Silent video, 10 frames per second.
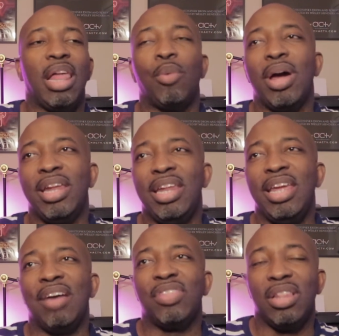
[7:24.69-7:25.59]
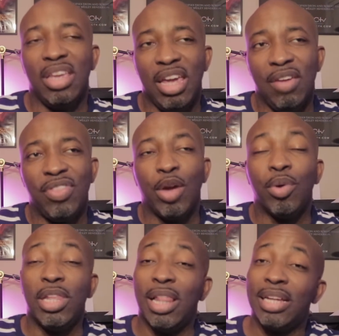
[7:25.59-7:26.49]
Like, why did he have to leave? They
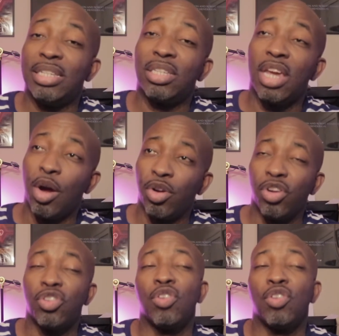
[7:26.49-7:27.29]
really liked his character.